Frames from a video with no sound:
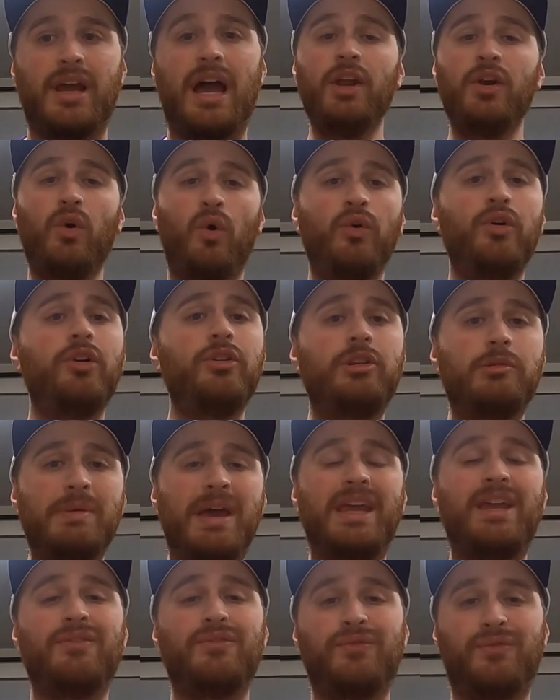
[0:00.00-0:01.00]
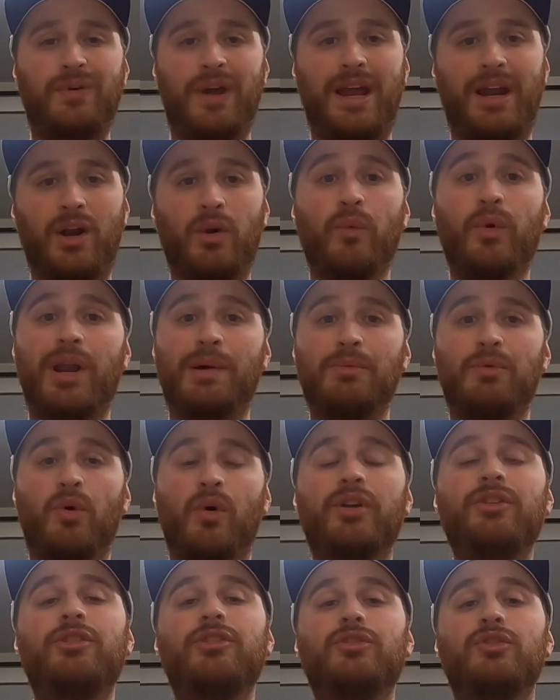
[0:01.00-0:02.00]
In order to make it fair, what I'm
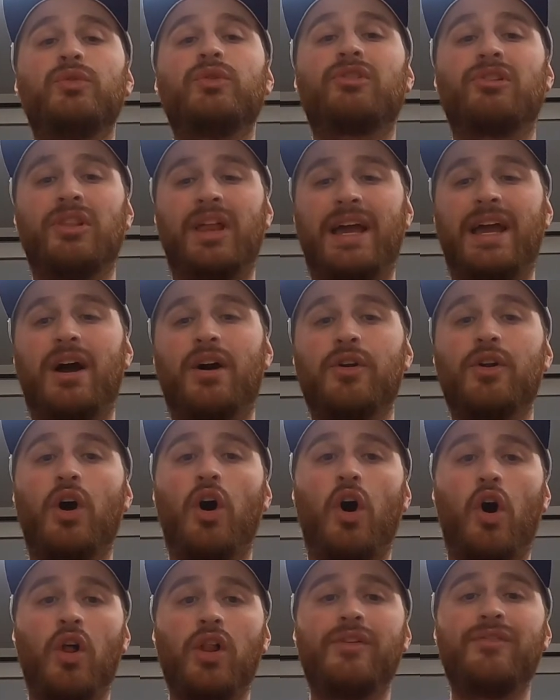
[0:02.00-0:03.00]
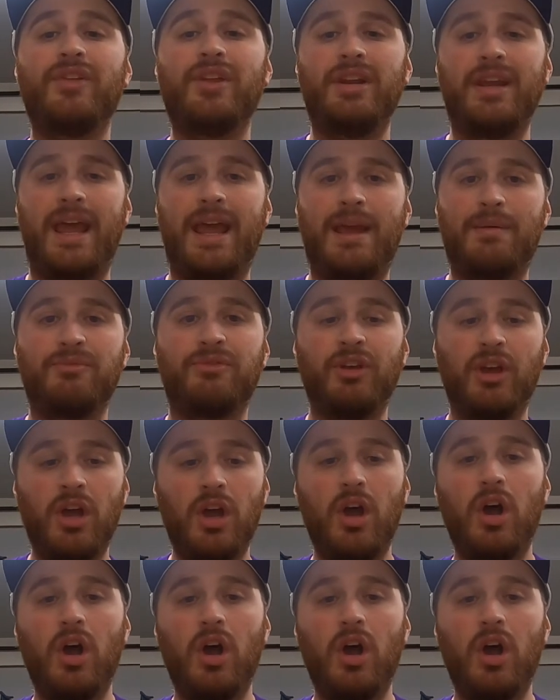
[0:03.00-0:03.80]
going to do is lay out all of the names